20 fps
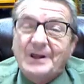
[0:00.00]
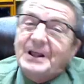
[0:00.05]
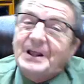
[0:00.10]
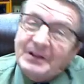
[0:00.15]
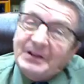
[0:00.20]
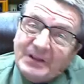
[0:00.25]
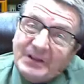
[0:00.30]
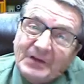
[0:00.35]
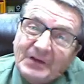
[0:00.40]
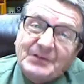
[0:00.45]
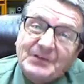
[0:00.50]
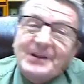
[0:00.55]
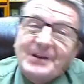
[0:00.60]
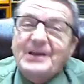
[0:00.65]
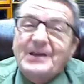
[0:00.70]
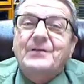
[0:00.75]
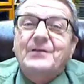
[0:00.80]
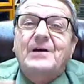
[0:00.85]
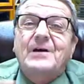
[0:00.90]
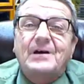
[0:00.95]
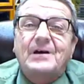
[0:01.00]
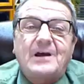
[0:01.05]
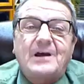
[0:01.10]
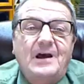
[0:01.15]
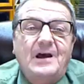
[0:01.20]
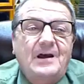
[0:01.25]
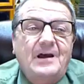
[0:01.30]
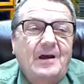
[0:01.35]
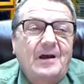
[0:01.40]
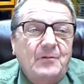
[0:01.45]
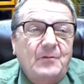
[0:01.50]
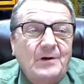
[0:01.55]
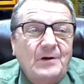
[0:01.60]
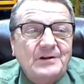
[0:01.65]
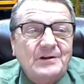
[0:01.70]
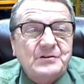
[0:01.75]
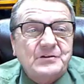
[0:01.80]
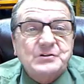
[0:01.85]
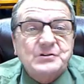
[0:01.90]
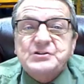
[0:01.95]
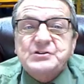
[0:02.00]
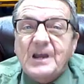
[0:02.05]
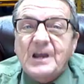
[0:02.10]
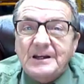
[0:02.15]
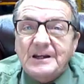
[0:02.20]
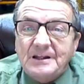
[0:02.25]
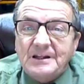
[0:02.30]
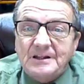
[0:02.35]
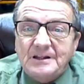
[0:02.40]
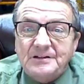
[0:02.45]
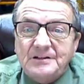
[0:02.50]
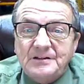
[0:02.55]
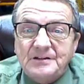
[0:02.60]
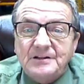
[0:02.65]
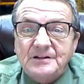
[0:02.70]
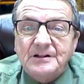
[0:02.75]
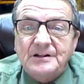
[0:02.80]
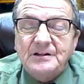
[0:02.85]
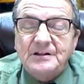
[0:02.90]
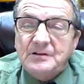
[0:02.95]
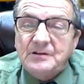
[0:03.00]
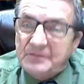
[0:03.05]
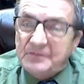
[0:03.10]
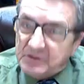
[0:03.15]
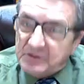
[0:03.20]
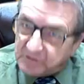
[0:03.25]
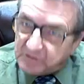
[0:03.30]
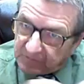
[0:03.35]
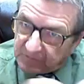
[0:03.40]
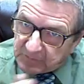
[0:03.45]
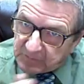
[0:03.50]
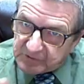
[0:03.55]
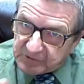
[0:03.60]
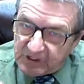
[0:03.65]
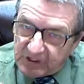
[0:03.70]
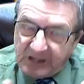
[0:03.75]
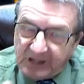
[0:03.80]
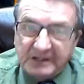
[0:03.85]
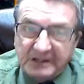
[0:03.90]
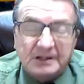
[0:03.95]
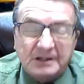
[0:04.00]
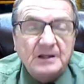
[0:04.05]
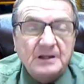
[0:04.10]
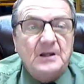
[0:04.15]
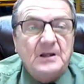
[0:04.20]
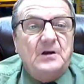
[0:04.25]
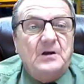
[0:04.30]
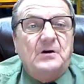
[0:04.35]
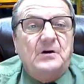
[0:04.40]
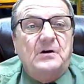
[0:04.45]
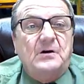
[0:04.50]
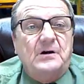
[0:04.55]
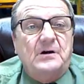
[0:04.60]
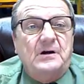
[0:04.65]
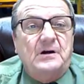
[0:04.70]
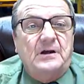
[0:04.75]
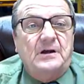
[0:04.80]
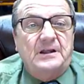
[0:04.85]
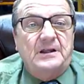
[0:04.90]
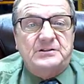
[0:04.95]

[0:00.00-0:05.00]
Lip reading: The other thing, I run into a Chinese individual from China, and